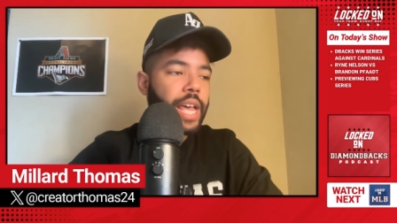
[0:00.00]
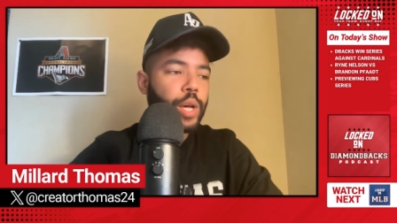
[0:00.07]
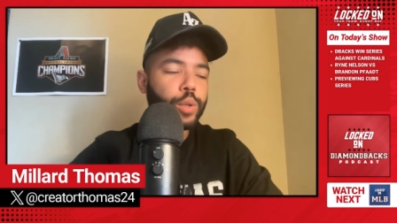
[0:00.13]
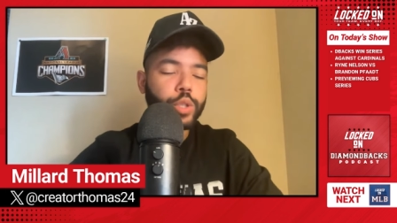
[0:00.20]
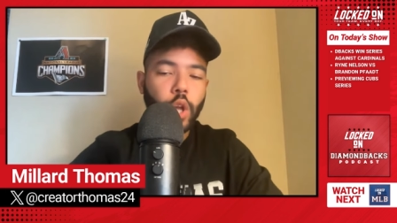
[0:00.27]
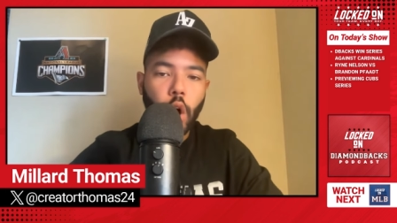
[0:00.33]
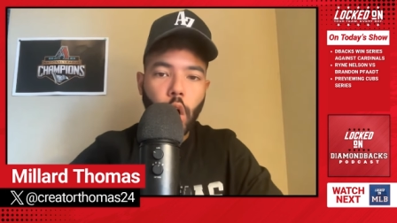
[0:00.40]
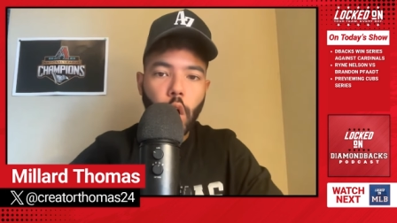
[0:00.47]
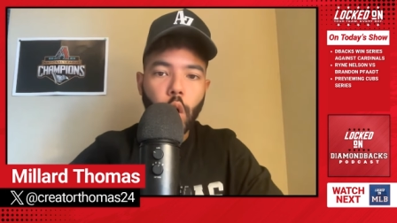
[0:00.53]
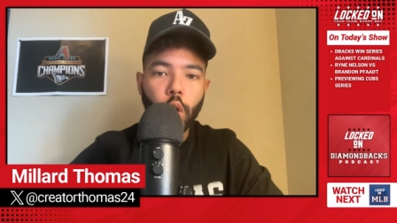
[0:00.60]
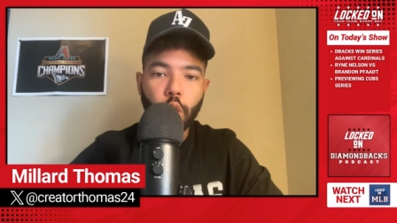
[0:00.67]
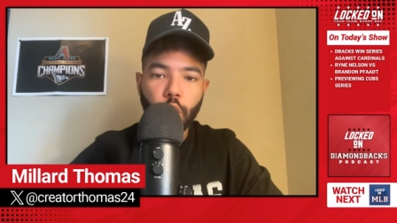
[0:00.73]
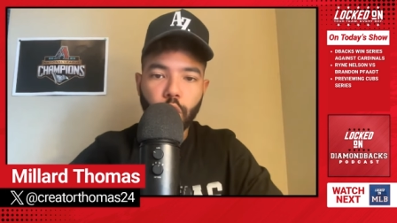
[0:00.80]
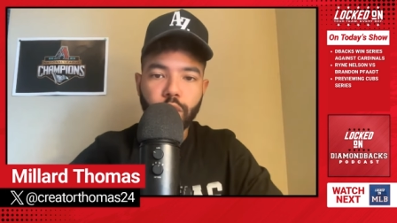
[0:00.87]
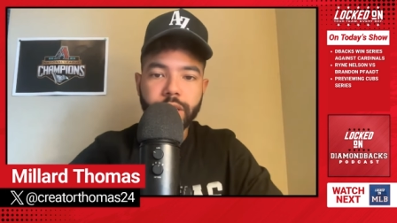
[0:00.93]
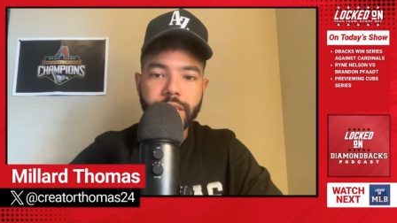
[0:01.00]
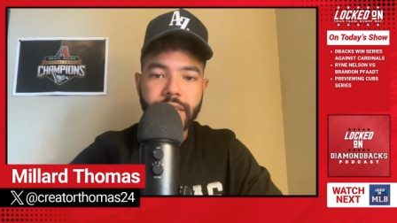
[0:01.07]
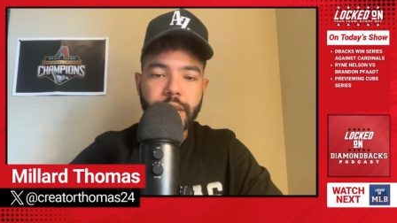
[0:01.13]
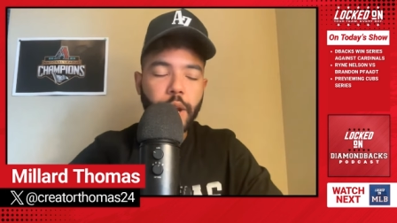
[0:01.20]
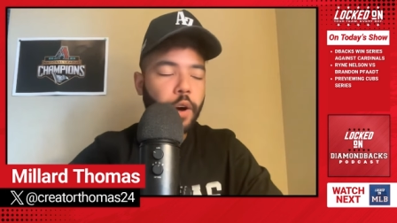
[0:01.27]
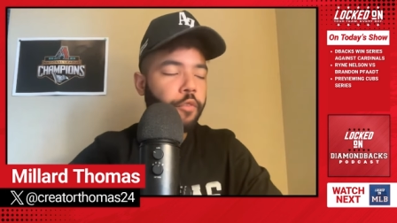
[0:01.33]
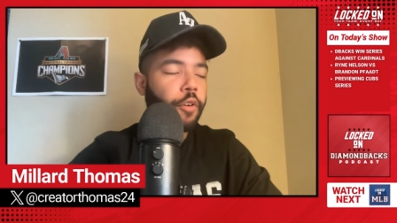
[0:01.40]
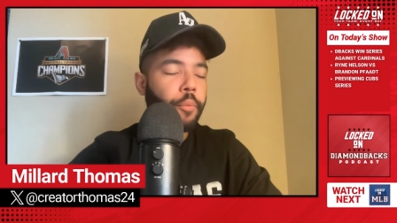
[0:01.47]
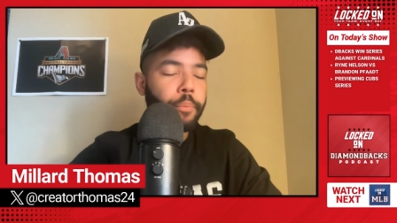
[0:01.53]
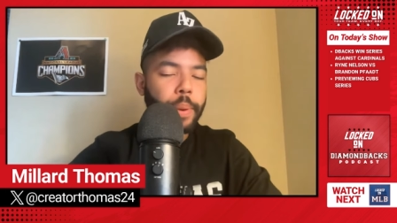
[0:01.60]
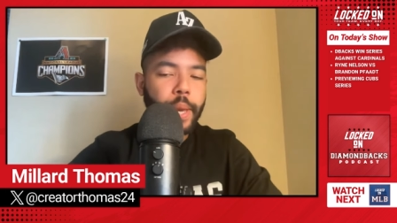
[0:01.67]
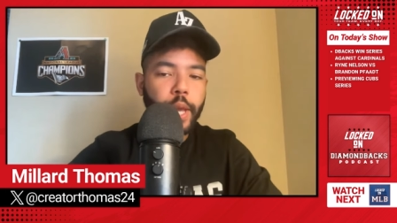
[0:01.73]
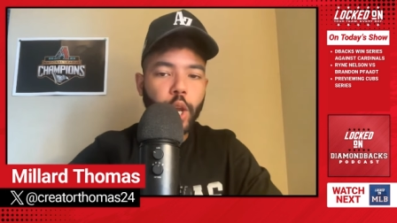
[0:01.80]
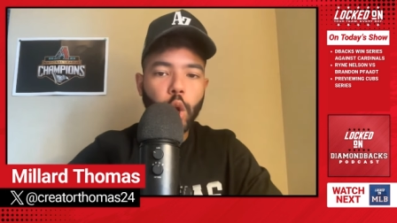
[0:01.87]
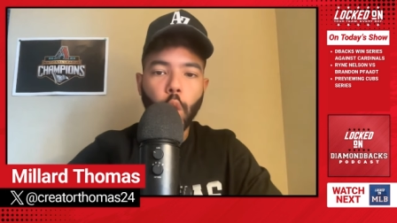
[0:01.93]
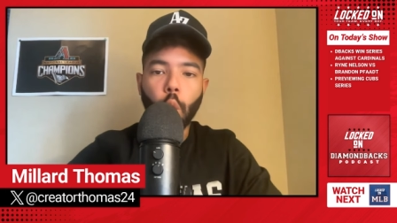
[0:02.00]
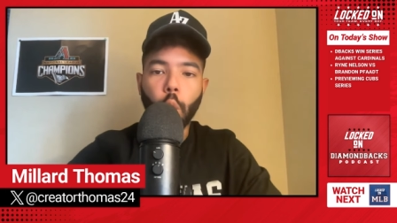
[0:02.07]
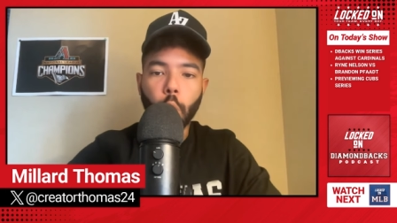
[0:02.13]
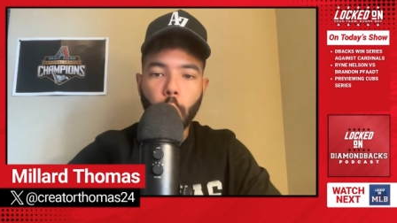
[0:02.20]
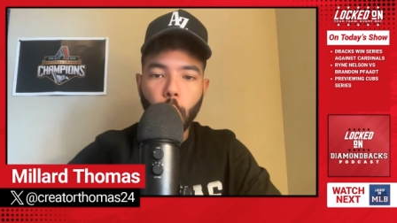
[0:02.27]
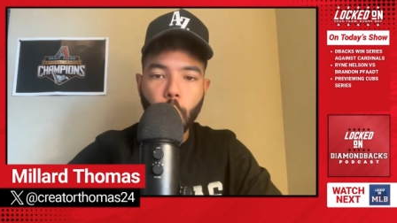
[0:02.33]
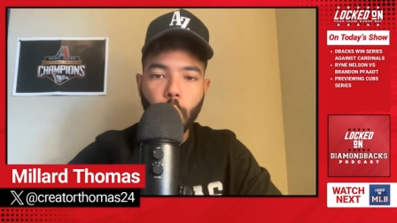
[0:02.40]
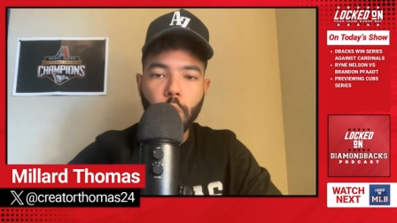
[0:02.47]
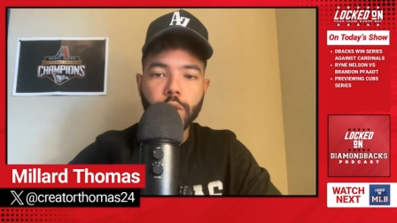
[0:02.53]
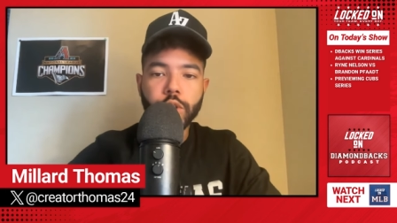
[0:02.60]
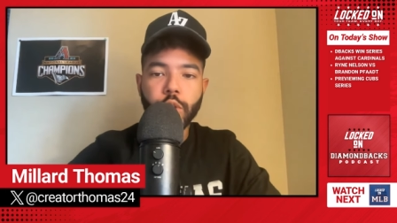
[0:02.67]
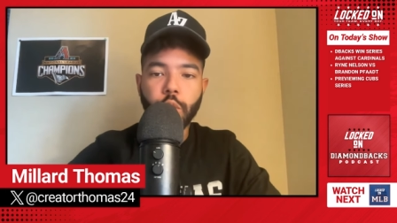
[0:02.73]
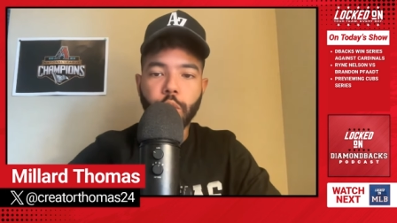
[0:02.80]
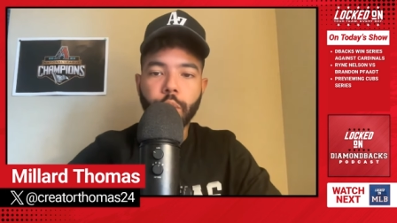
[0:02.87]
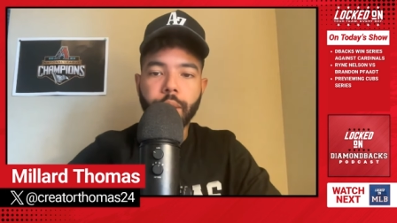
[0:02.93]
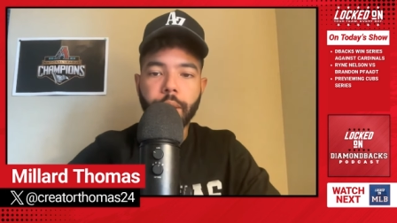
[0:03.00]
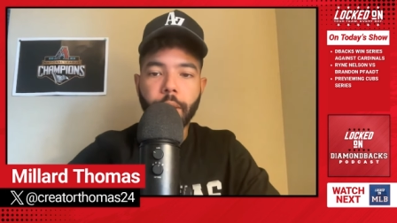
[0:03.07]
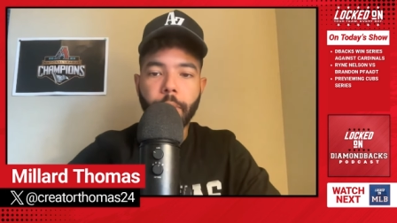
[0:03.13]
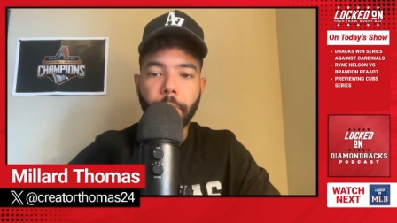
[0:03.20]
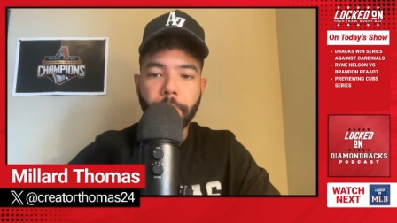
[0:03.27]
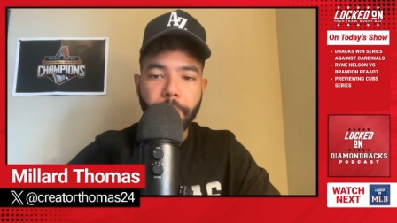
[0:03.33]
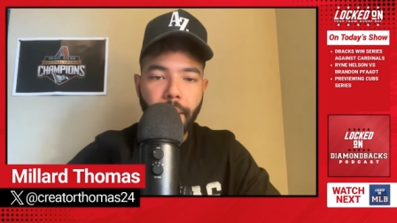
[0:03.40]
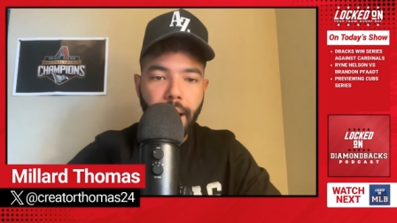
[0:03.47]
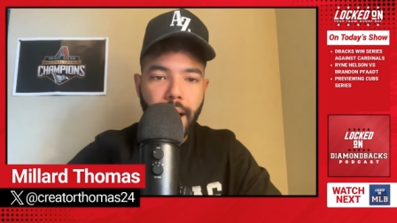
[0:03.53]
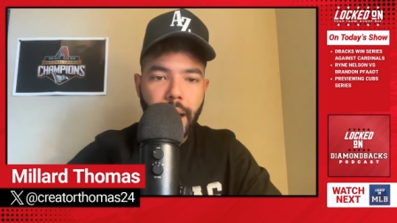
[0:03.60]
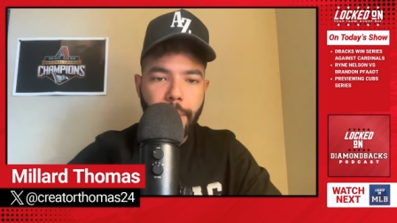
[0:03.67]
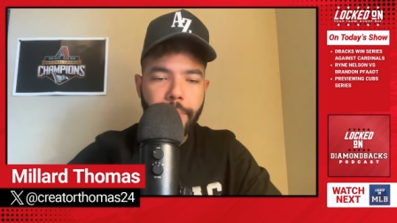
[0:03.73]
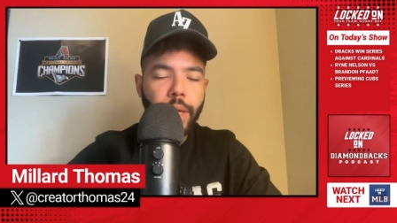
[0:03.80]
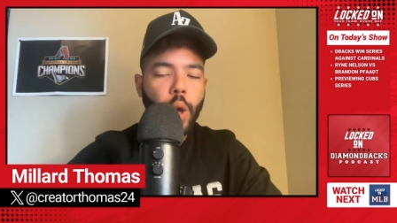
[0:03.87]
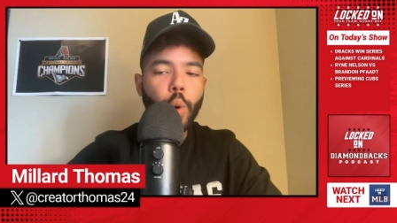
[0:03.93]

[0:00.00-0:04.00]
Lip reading: It was all courtesy of a big Lourdes Gurriel bomb,